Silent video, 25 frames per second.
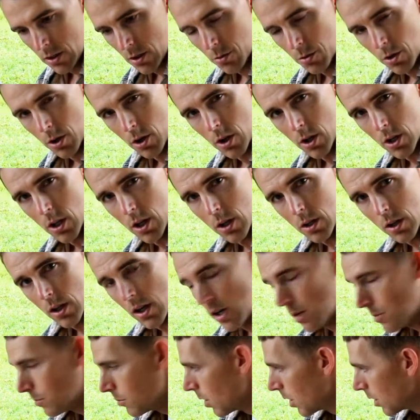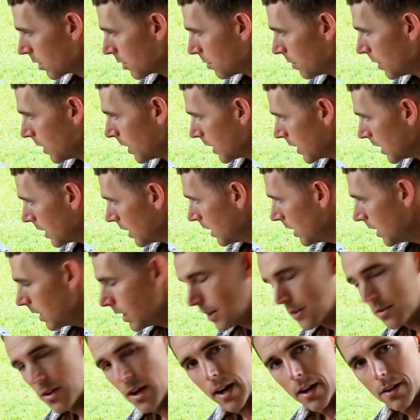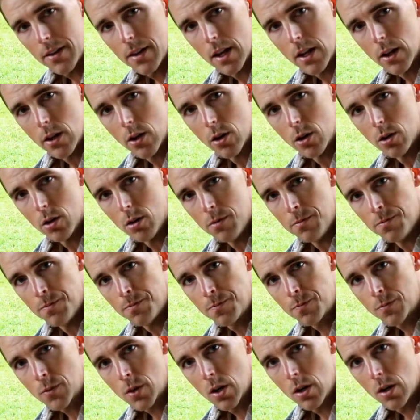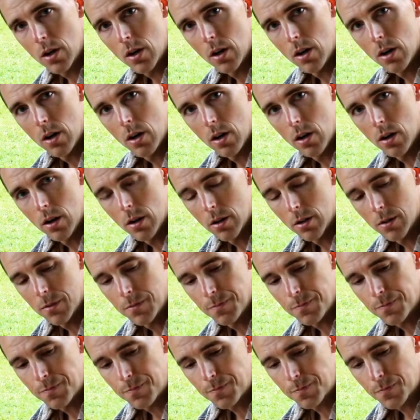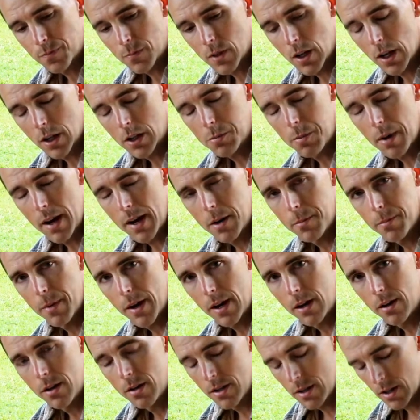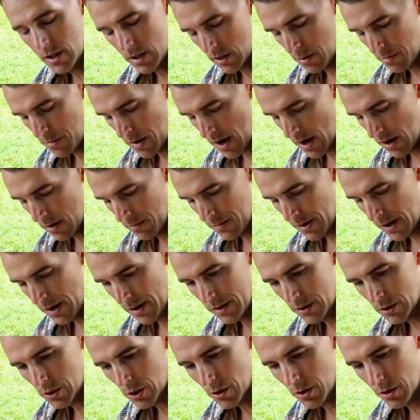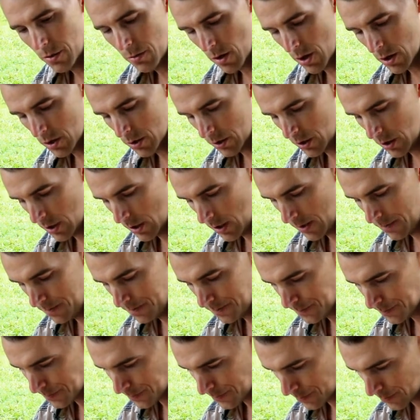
The royal oak lump works really good. I've had that little uh, expanded metal in the bottom there, so it works good.